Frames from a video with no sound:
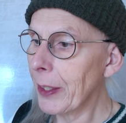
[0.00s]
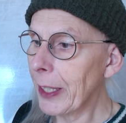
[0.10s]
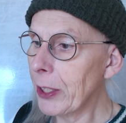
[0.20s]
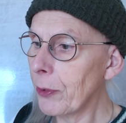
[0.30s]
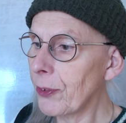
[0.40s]

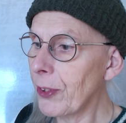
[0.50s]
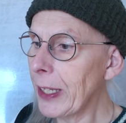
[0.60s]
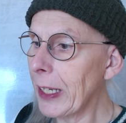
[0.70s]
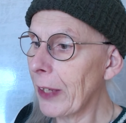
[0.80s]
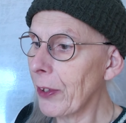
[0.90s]
can you
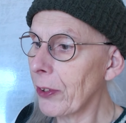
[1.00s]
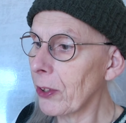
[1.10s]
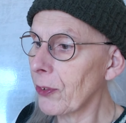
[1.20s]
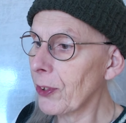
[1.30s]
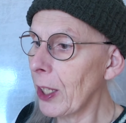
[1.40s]
see that
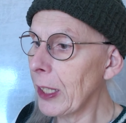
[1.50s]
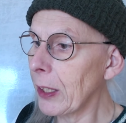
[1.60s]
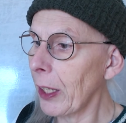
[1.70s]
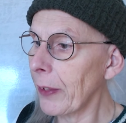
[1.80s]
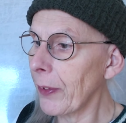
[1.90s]
the
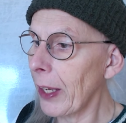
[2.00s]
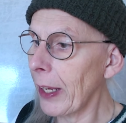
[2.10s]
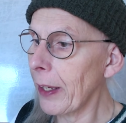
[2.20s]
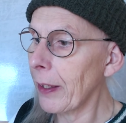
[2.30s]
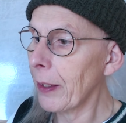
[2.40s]
skyline
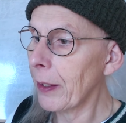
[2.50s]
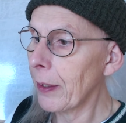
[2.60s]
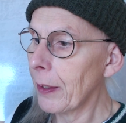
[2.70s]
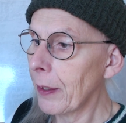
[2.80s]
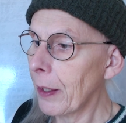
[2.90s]
there,
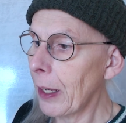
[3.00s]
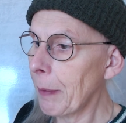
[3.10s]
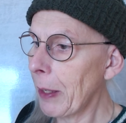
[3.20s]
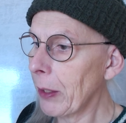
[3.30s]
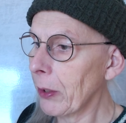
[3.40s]

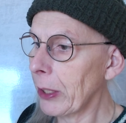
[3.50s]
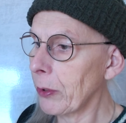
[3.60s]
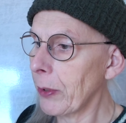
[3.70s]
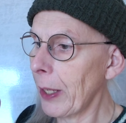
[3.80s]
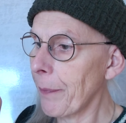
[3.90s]
how can I
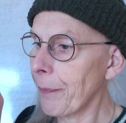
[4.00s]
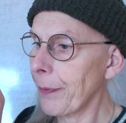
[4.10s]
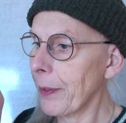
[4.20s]
do that?